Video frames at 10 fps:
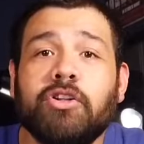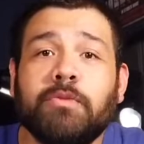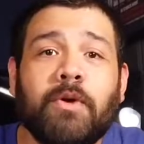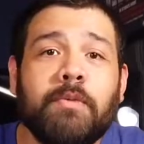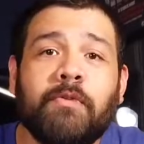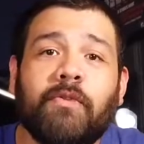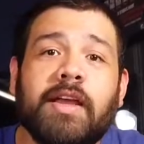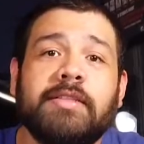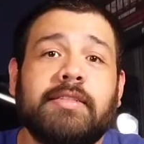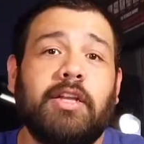Boba
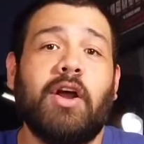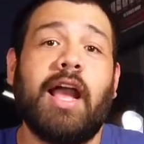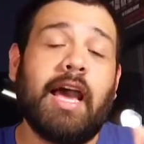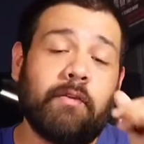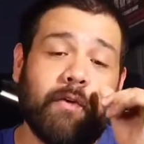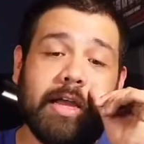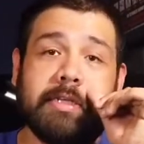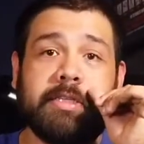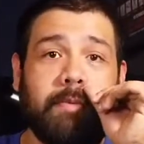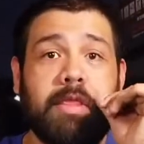Fett's. I got to
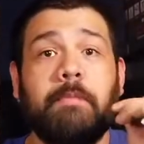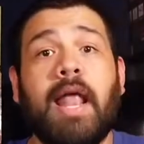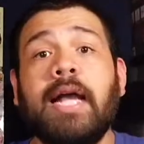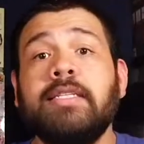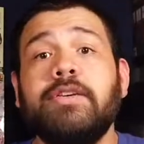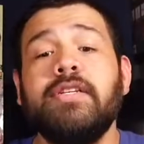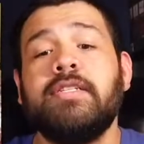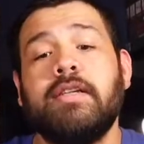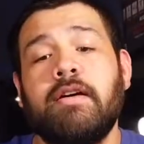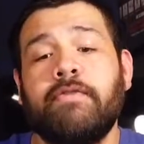find some of the Black Series
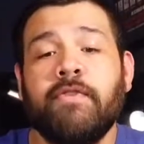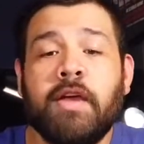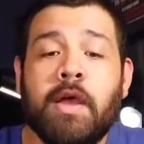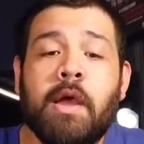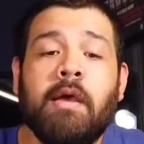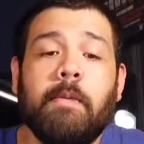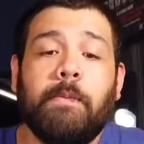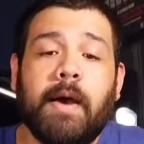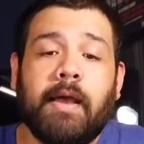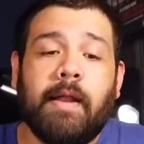stuff.
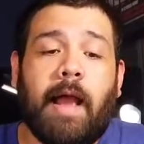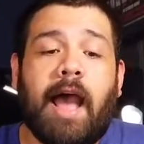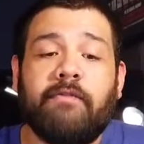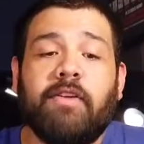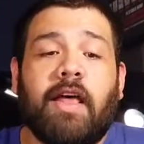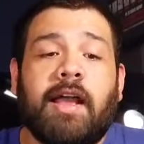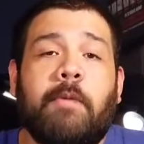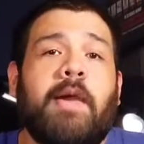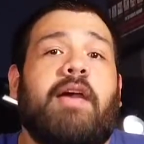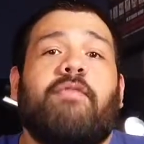But I feel like
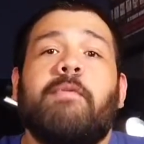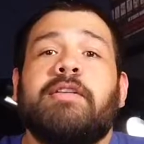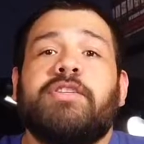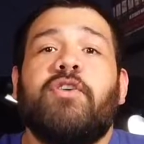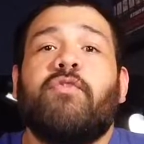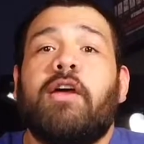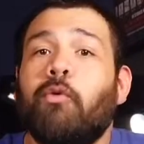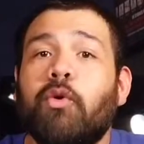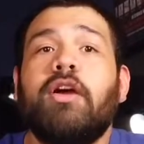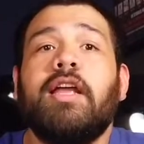I'm having myself a
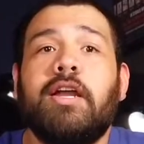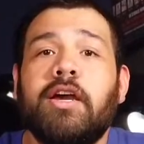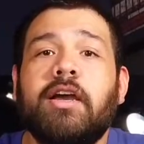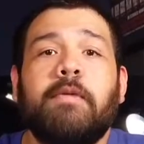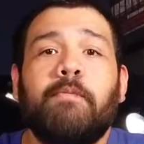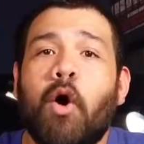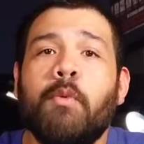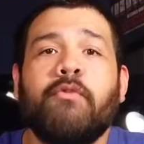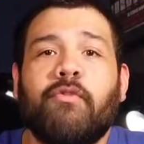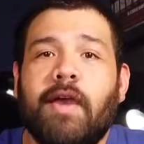really good
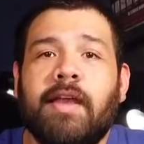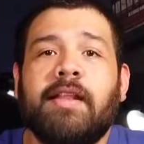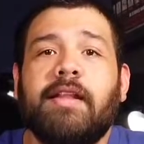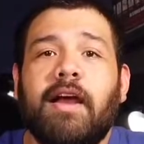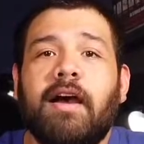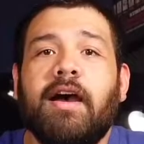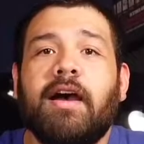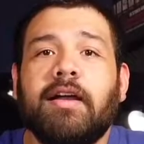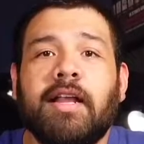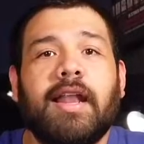Boba Fett
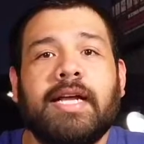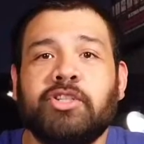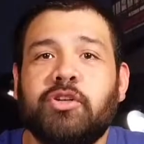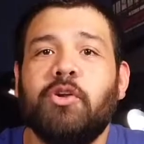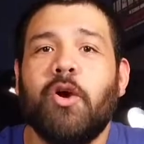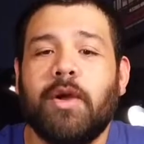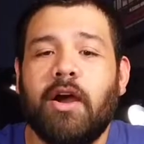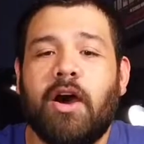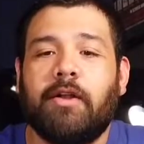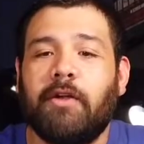collection going
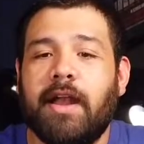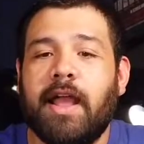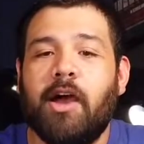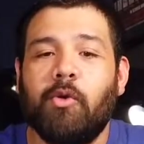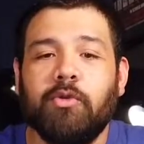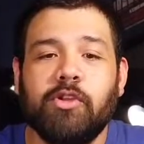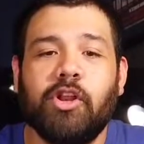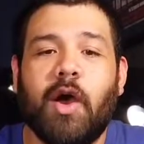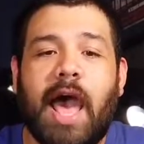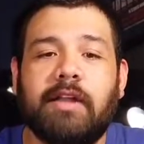on right now,
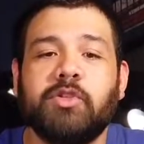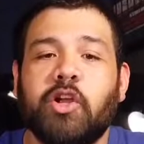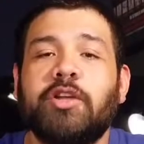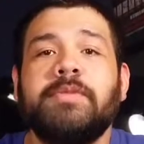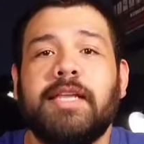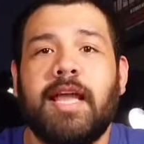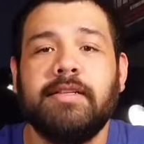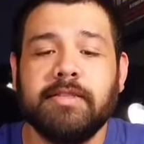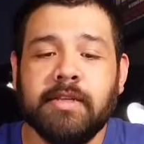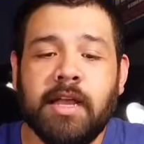out of
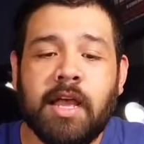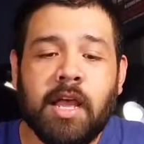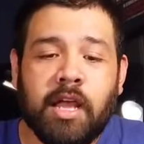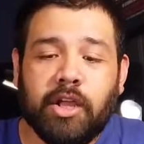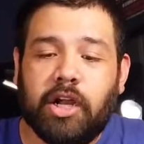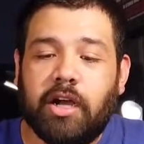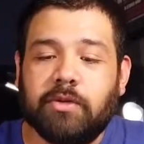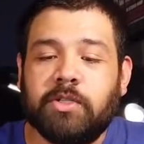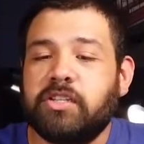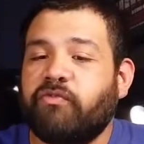circumstance.
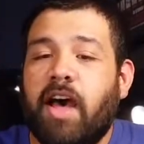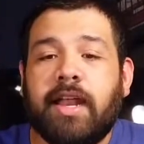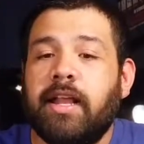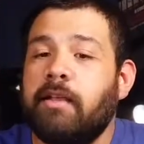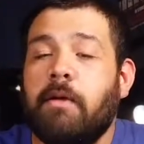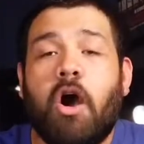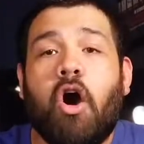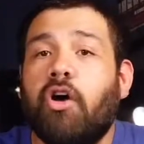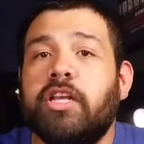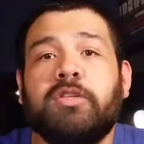Just finding
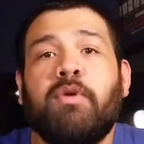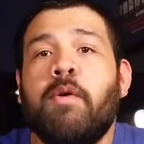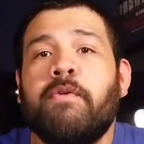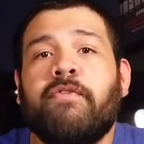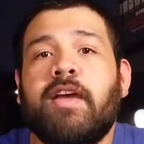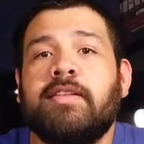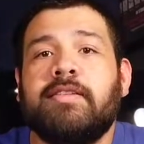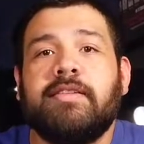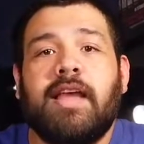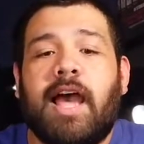all these Boba
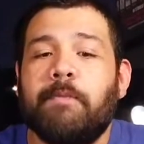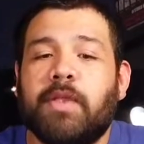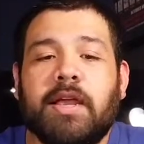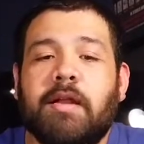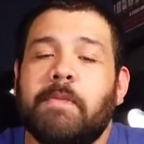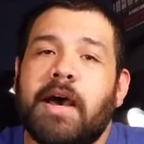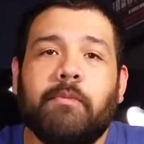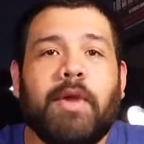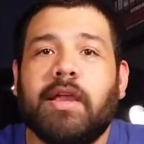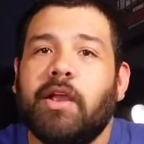Fett's. I'm thinking
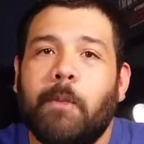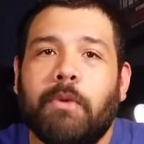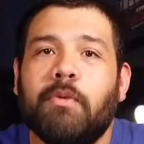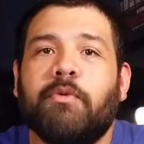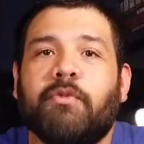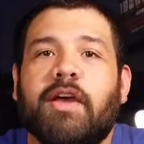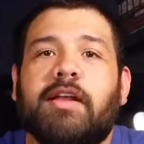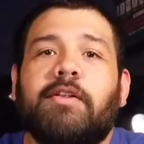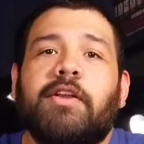about making a Boba Fett,